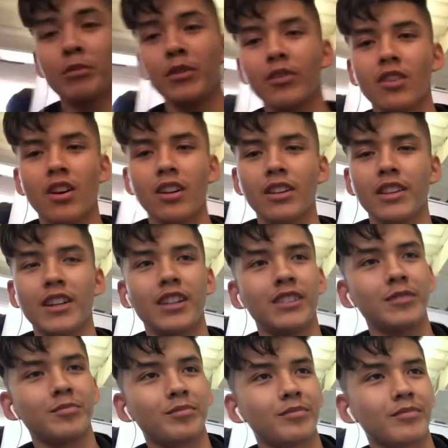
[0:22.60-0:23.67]
be vlogging
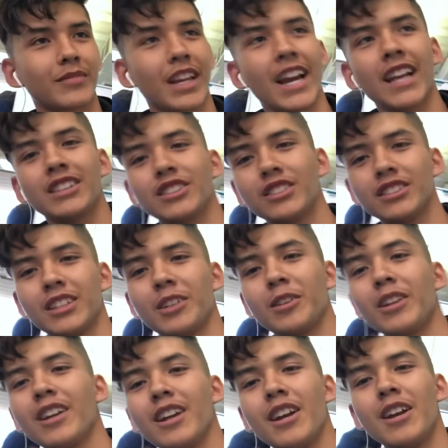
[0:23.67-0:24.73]
there. Catch us
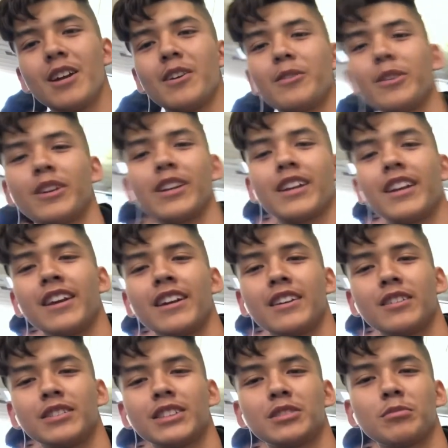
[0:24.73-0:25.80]
there. We're gonna
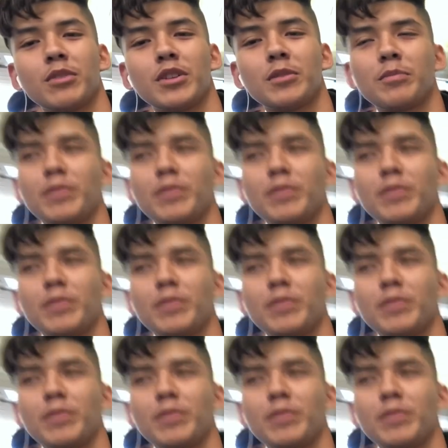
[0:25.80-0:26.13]
get some other